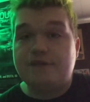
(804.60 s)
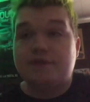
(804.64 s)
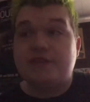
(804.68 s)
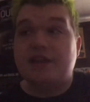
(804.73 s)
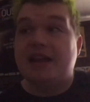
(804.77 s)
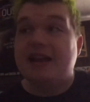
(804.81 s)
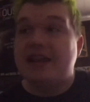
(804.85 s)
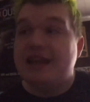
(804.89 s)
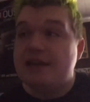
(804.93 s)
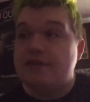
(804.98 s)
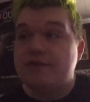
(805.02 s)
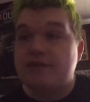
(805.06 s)
and
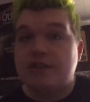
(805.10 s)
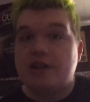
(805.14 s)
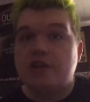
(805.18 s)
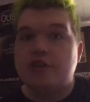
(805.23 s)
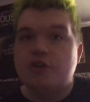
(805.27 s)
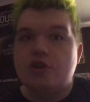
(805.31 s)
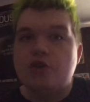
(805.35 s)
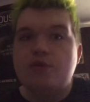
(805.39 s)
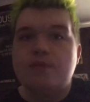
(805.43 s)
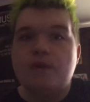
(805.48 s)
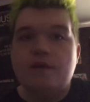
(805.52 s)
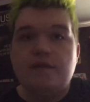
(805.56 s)
even their new
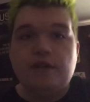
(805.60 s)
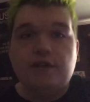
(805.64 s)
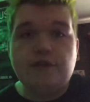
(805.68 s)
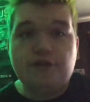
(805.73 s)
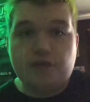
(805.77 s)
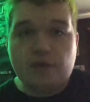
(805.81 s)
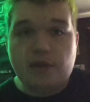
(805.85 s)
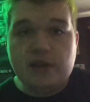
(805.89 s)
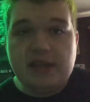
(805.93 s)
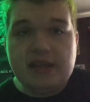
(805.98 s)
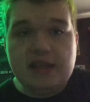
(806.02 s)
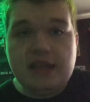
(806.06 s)
movie
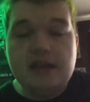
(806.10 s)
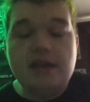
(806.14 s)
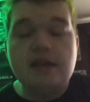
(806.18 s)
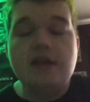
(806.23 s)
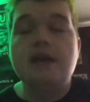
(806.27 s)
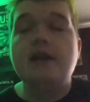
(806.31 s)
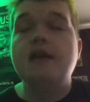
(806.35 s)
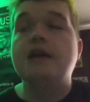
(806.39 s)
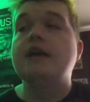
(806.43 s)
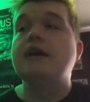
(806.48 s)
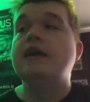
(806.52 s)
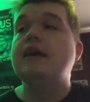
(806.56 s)
Freaky,
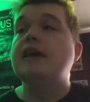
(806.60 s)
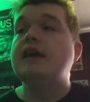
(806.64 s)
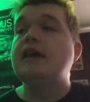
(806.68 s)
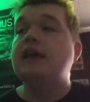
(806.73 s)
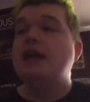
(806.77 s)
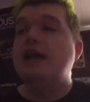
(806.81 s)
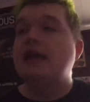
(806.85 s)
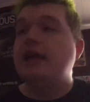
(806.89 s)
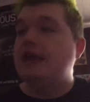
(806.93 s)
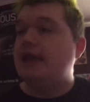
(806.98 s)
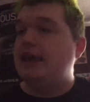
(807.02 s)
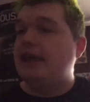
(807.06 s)

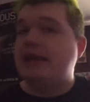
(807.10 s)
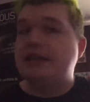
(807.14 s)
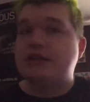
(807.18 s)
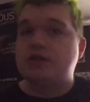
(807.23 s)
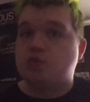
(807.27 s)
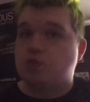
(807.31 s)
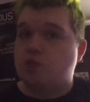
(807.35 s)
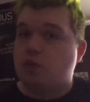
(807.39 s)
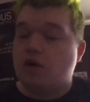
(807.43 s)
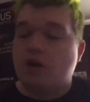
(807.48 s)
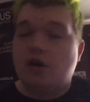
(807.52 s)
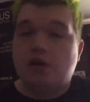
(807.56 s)
it's
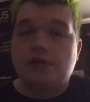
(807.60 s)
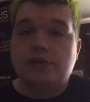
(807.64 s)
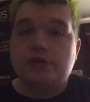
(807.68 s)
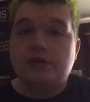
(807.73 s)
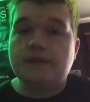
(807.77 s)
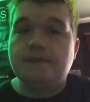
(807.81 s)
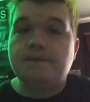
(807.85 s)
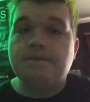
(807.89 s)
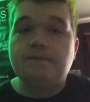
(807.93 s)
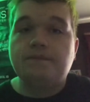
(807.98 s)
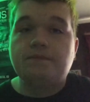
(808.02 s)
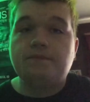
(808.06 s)
wrong.
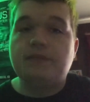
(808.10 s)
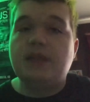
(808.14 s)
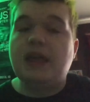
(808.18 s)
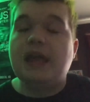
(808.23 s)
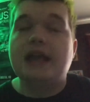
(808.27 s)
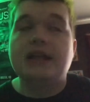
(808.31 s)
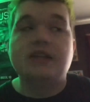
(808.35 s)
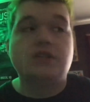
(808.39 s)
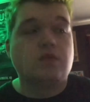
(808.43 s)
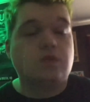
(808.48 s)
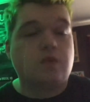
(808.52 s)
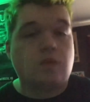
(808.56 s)

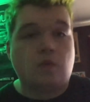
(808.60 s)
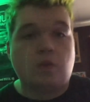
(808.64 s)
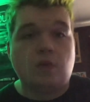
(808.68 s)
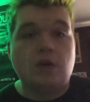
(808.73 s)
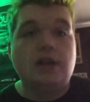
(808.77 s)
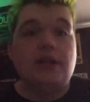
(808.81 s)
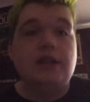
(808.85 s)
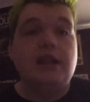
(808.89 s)
It's really,